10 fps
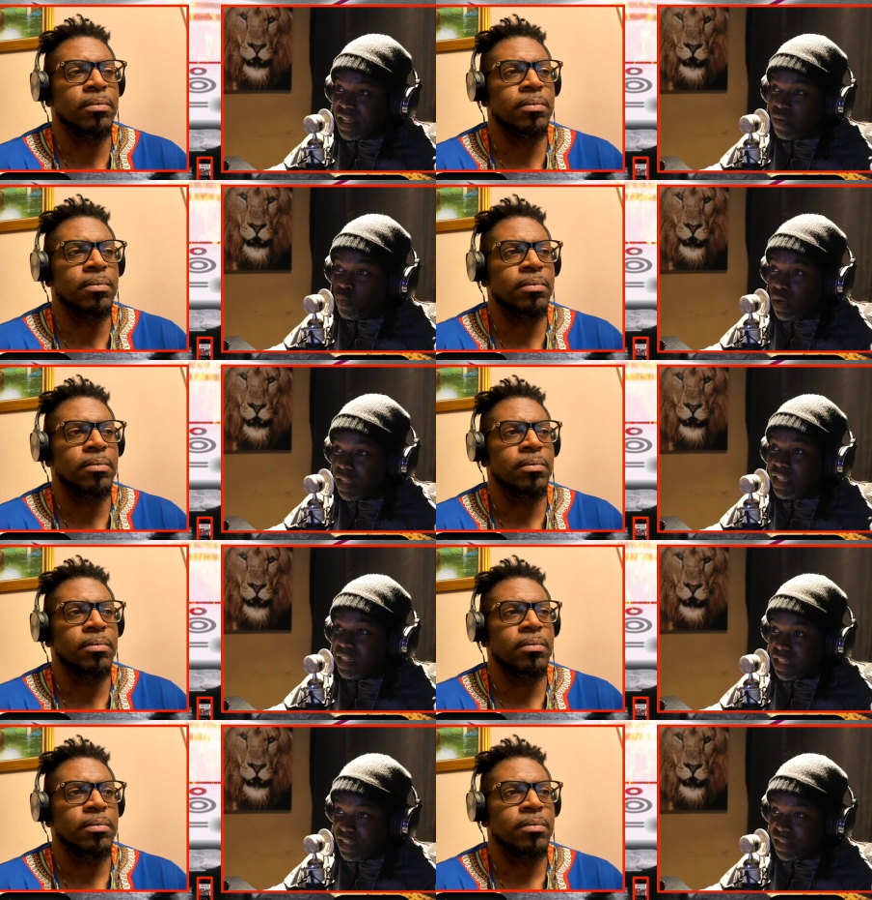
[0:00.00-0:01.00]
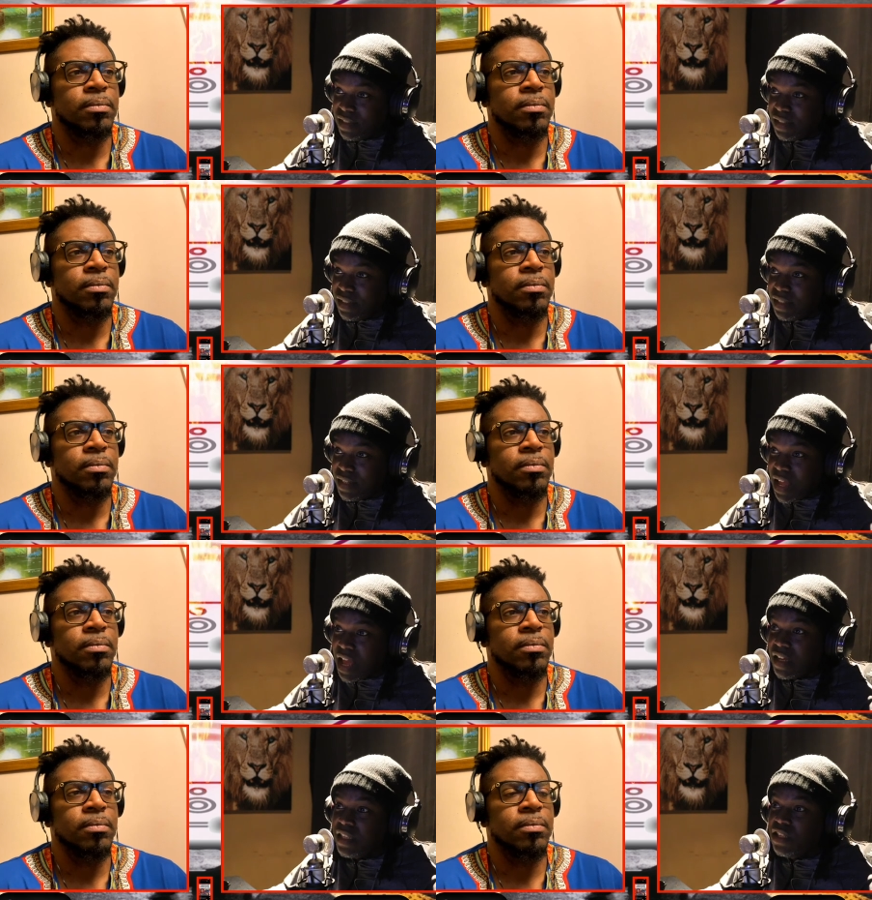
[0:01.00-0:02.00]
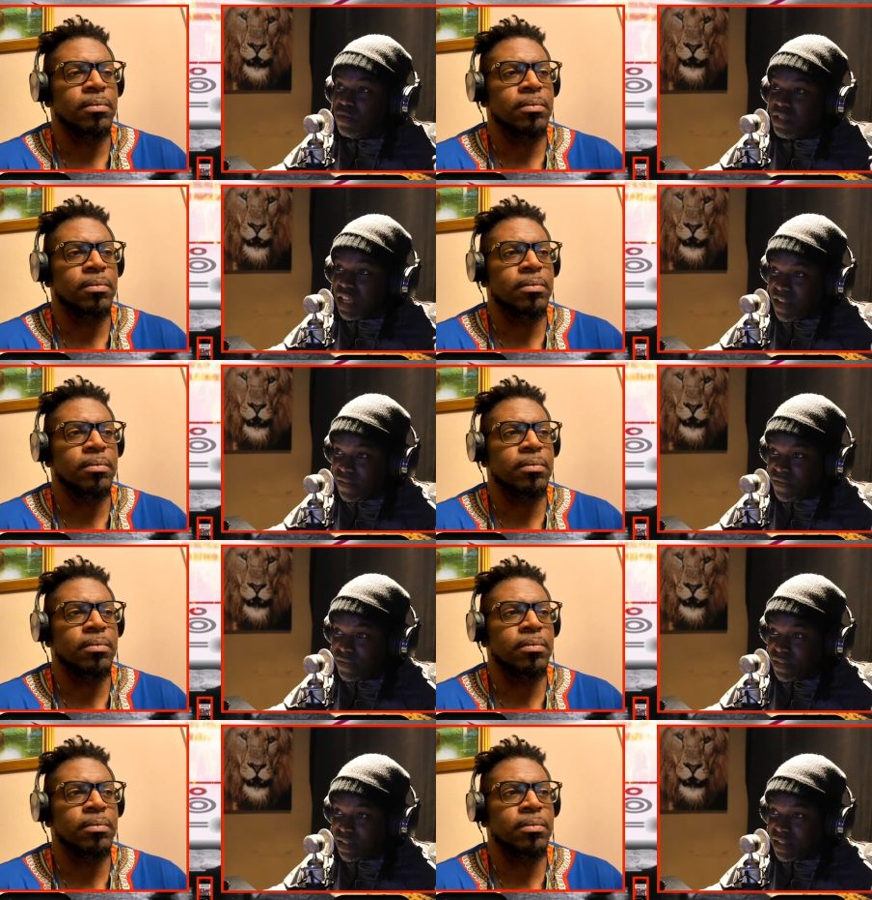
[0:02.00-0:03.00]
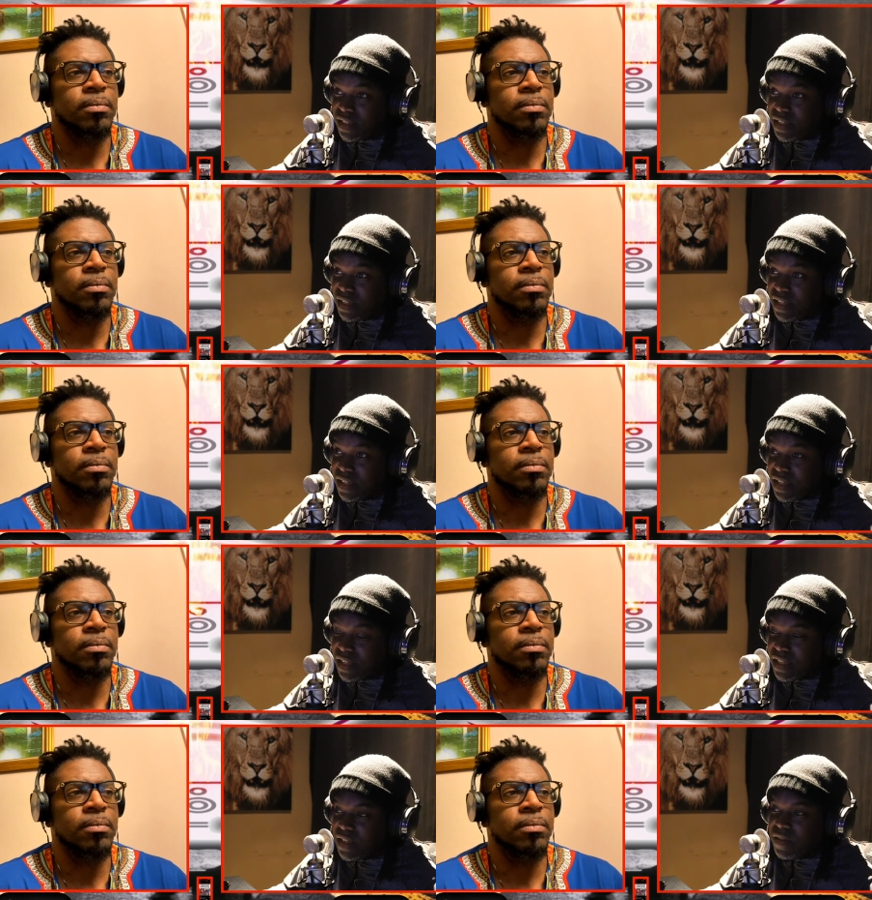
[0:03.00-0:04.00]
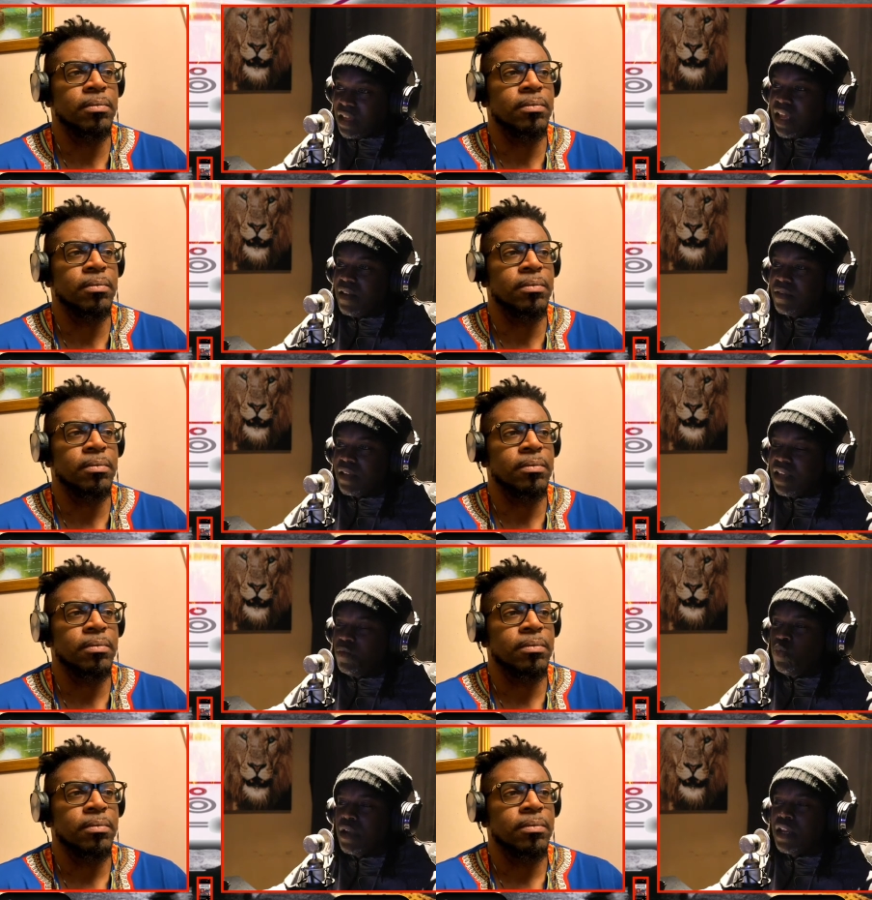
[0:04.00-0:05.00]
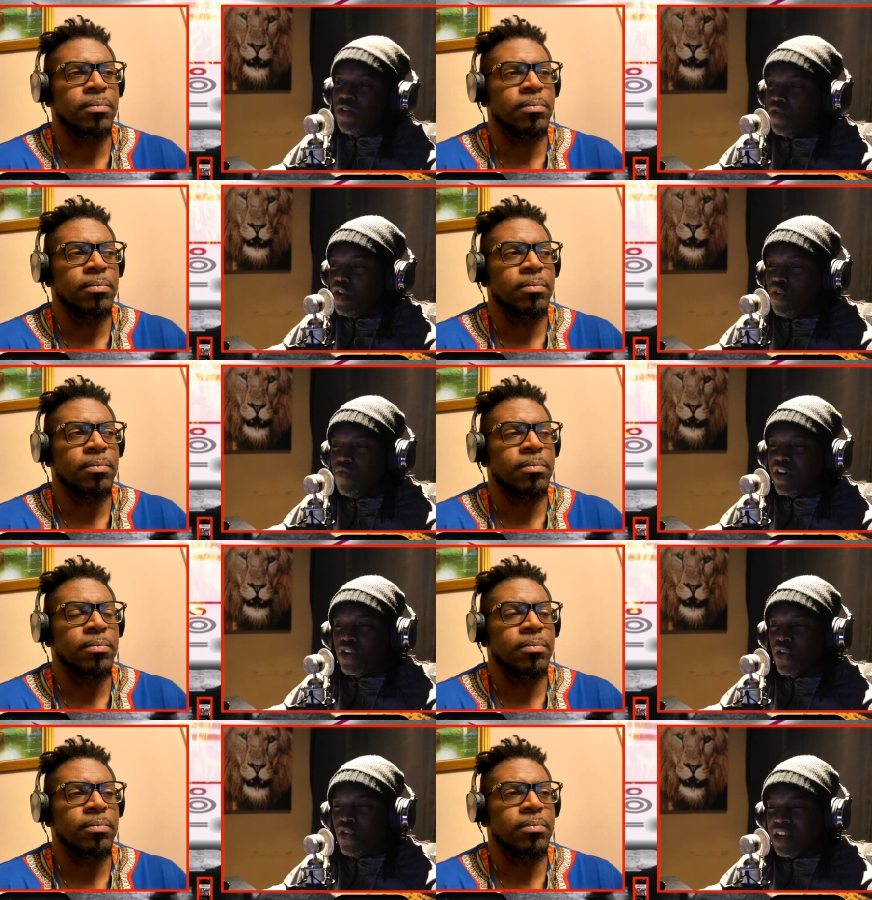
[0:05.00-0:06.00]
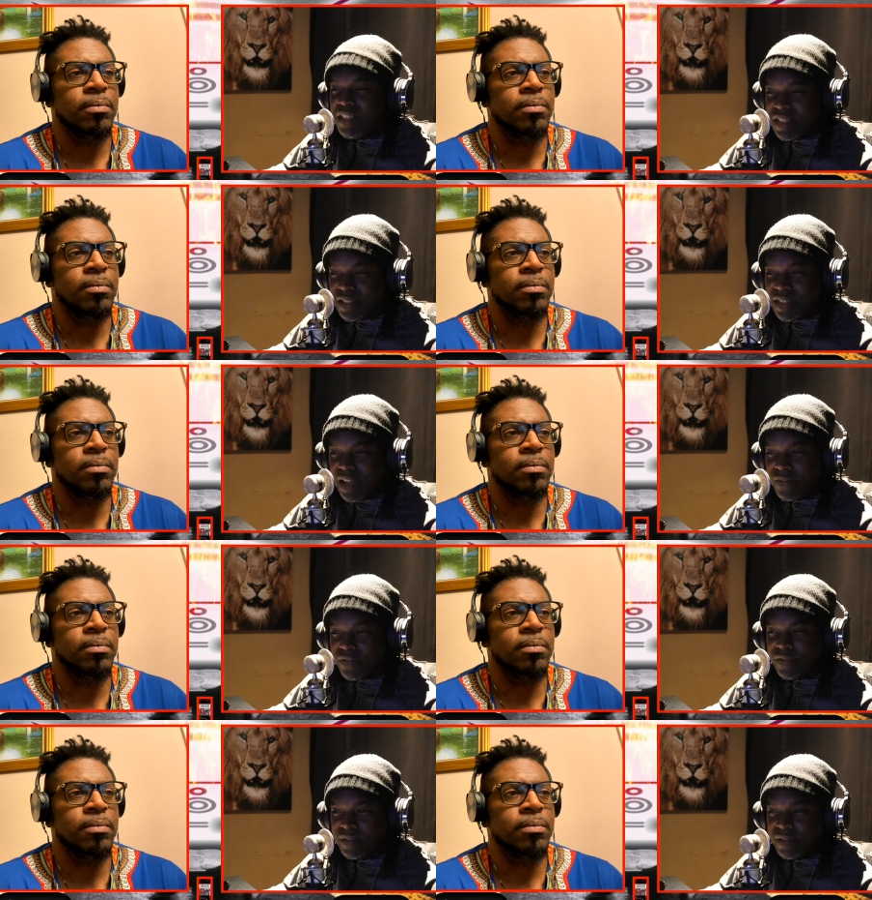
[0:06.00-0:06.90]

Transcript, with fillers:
Speaker 1: and willingly, how can you give? And and and who, who recorded this stuff?